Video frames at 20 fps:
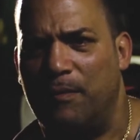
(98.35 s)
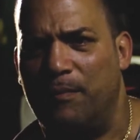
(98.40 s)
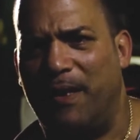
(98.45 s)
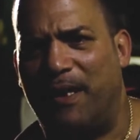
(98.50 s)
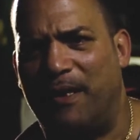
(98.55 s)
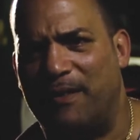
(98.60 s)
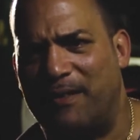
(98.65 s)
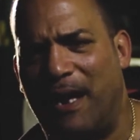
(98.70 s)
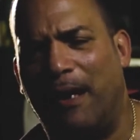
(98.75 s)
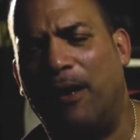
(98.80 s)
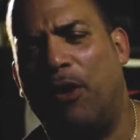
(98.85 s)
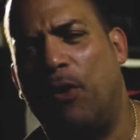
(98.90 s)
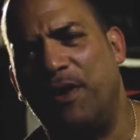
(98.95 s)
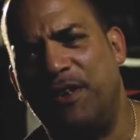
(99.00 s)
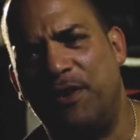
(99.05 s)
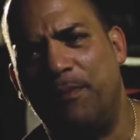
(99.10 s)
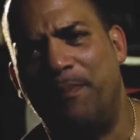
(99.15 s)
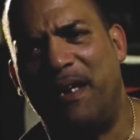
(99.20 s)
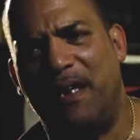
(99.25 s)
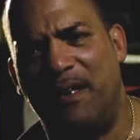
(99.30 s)
Because I'm
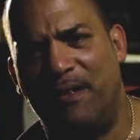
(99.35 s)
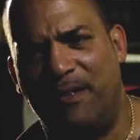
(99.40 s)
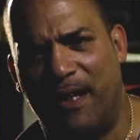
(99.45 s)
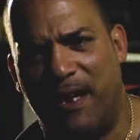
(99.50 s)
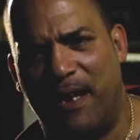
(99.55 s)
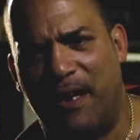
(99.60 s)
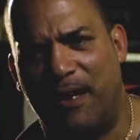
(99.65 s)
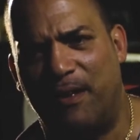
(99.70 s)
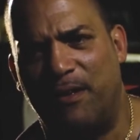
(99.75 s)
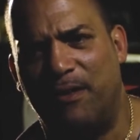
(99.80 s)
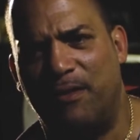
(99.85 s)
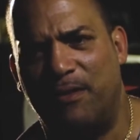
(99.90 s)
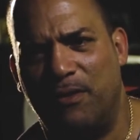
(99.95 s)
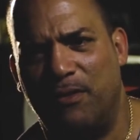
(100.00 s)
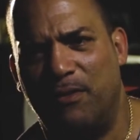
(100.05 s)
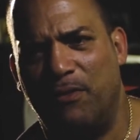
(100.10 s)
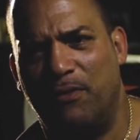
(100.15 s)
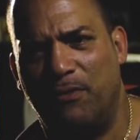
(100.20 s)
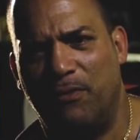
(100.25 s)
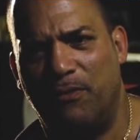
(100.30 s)
going to be in there
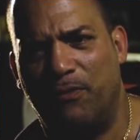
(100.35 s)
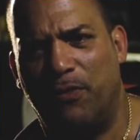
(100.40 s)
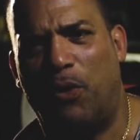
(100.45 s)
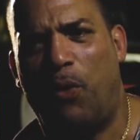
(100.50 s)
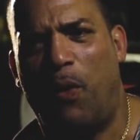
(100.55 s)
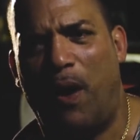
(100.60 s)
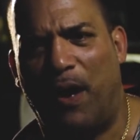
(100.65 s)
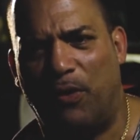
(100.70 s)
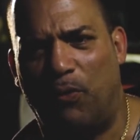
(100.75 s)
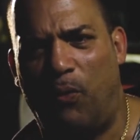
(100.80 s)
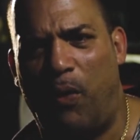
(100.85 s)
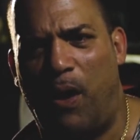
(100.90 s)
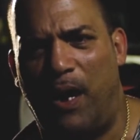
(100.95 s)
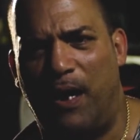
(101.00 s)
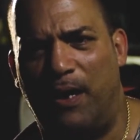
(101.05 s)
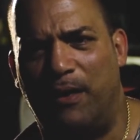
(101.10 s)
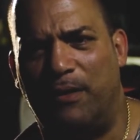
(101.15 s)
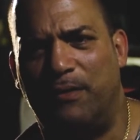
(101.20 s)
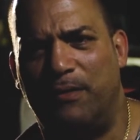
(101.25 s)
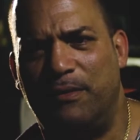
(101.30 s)
for quite a
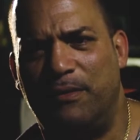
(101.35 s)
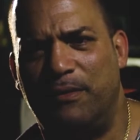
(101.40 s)
while.